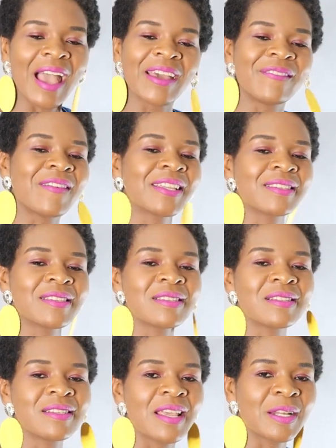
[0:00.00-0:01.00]

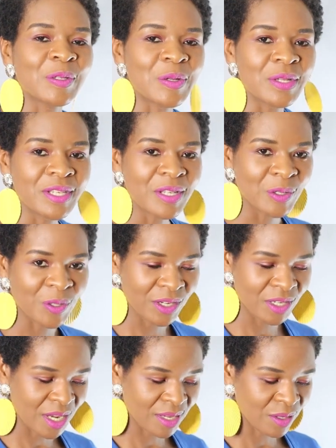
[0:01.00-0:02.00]
Advances in technology
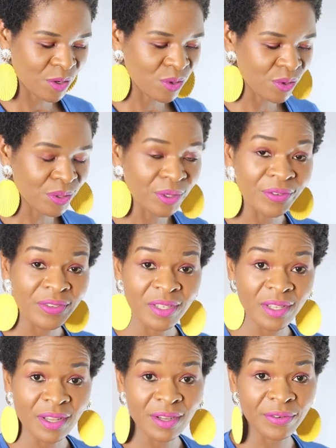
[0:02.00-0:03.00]
such as the use of
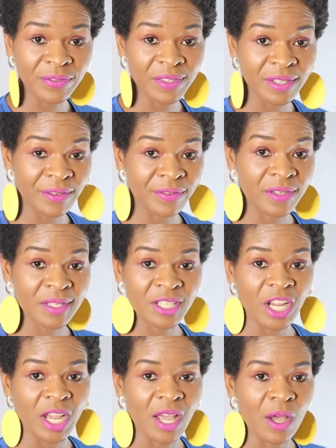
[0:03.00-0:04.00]
self-service
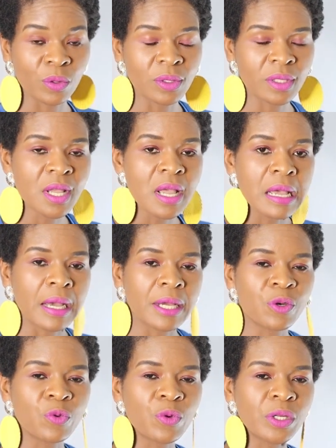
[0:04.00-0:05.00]
checkouts
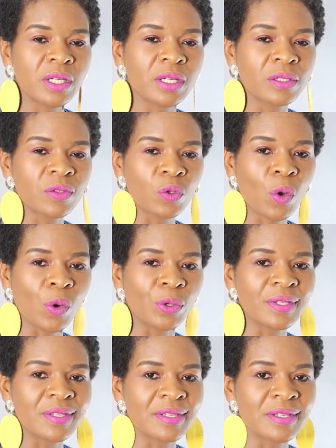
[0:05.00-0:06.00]
at retail
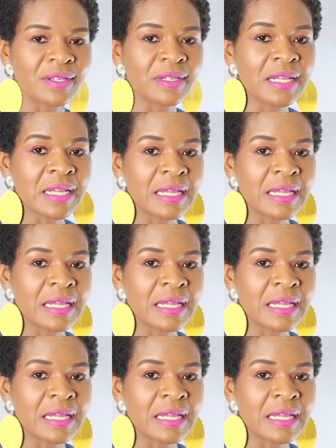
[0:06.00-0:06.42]
stores and